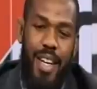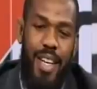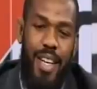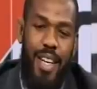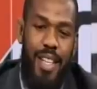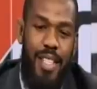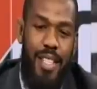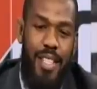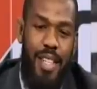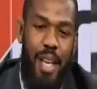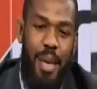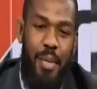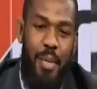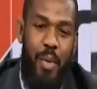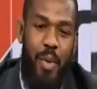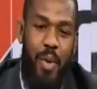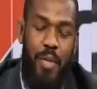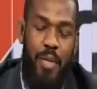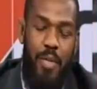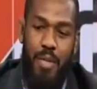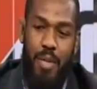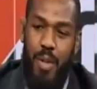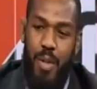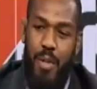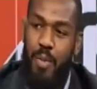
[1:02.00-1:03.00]
step away
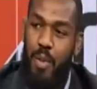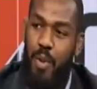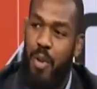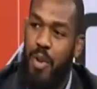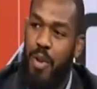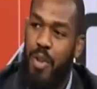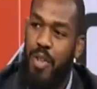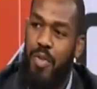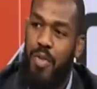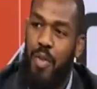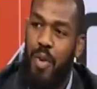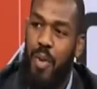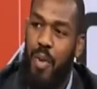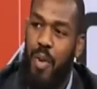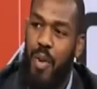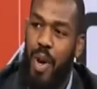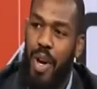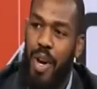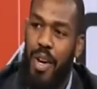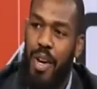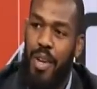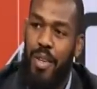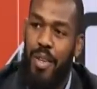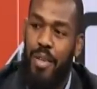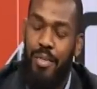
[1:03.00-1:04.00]
from sports for a
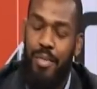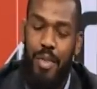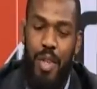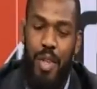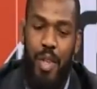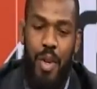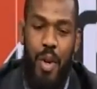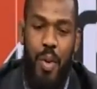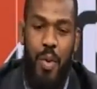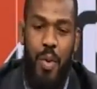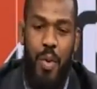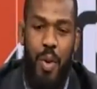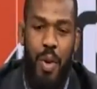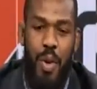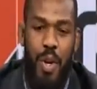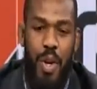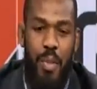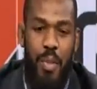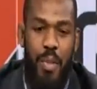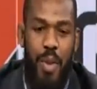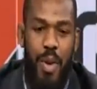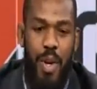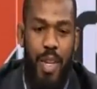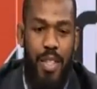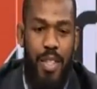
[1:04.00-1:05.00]
while, you know, work
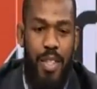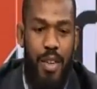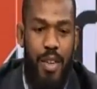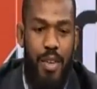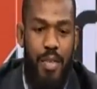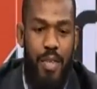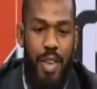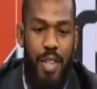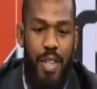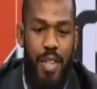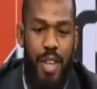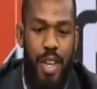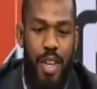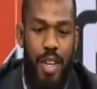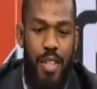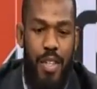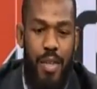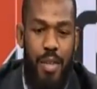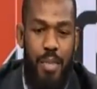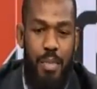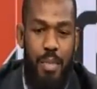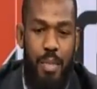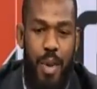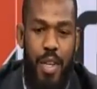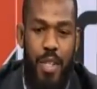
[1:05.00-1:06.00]
on myself as
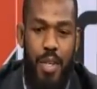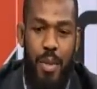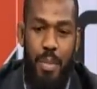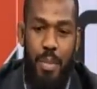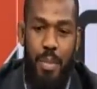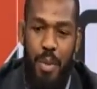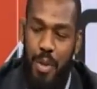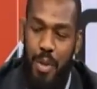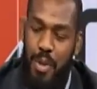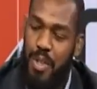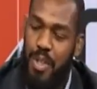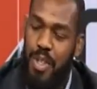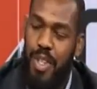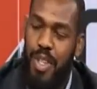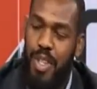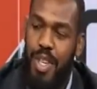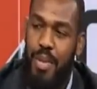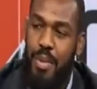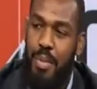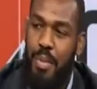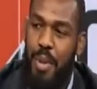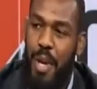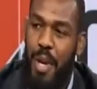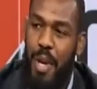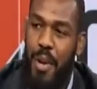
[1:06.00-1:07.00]
a person, as
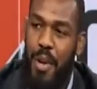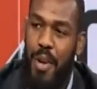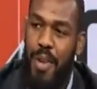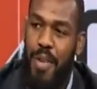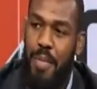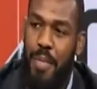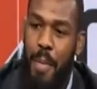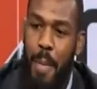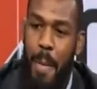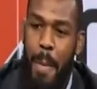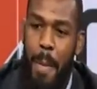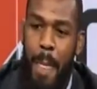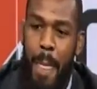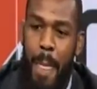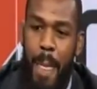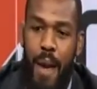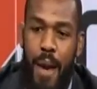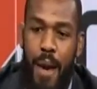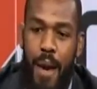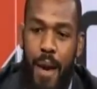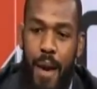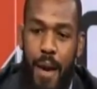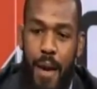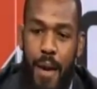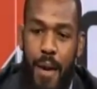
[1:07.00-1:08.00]
a parent.
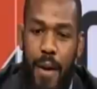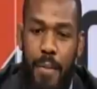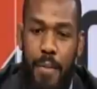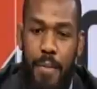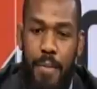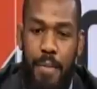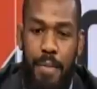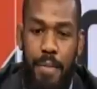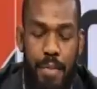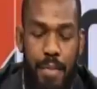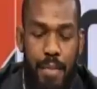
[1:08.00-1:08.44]
You